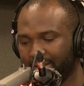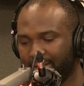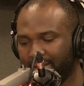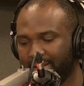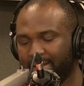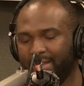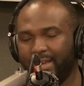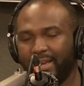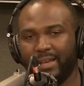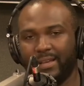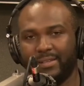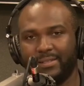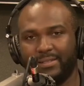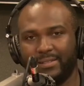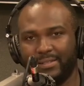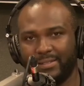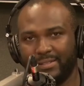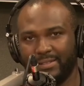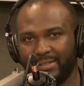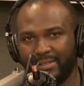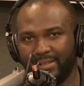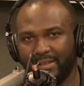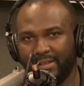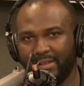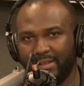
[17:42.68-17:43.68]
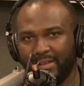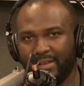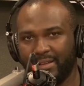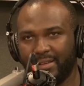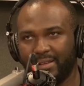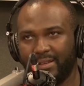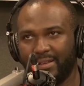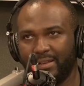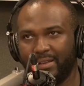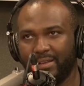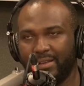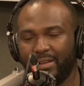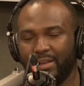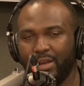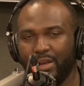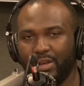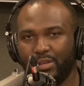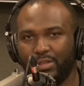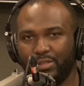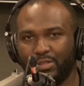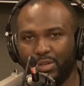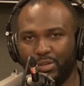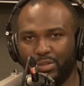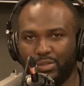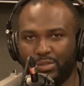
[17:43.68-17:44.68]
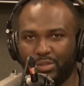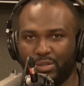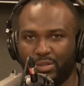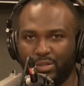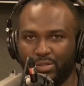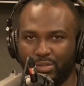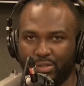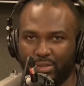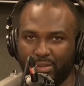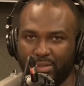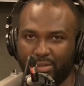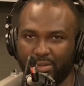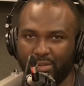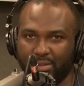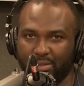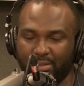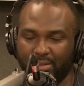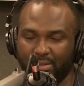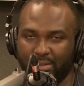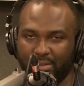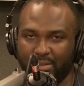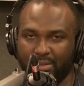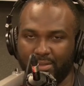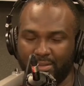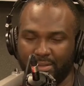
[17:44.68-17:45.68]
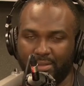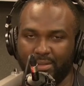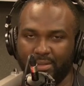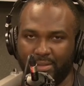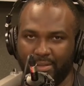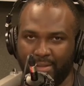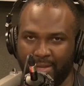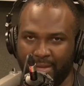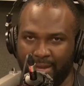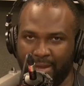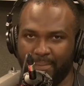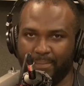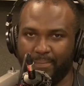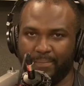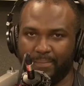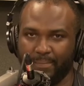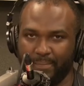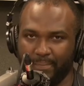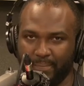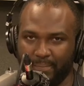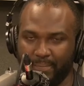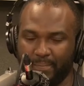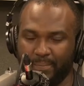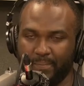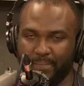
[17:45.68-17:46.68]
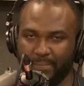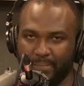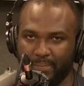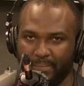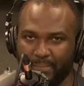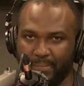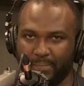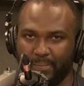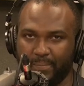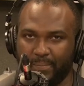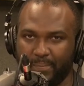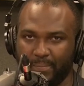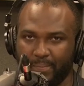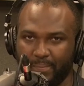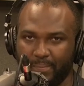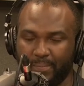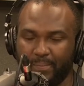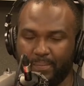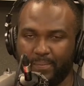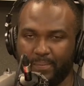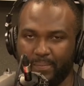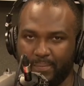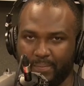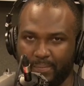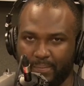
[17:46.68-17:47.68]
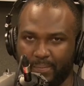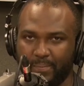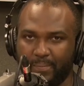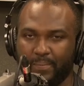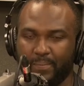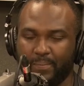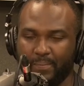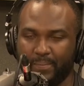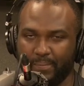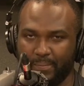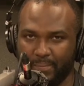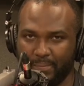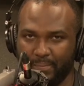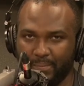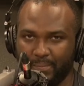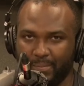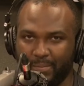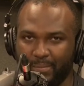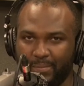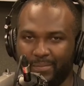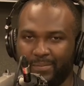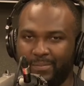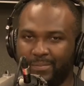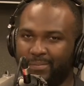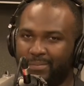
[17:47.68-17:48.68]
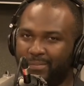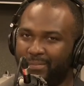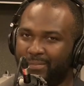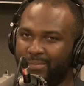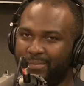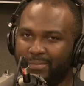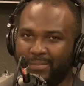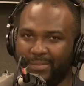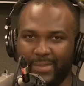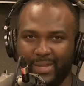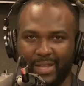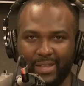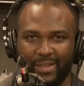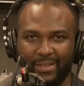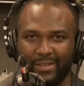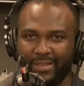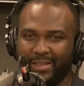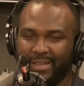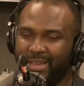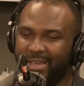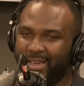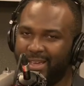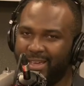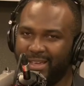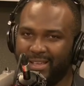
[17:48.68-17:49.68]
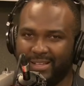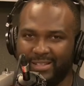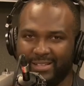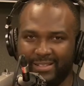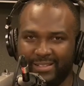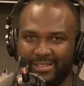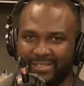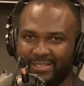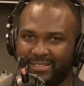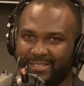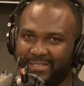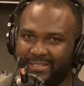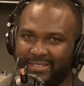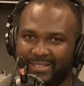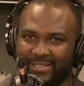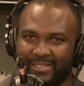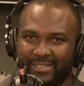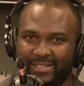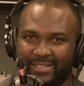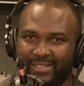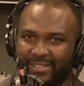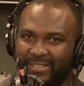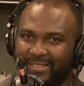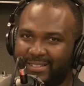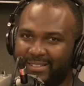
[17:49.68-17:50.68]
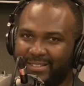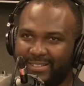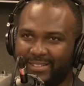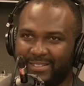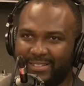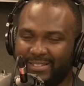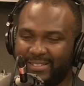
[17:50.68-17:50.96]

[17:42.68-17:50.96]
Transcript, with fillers: Yes. Right? So, so if you're so, eating, say, some lamb or yep. some turkey or some chicken on the barbecue, mm-hmm. uh, that would be your protein side of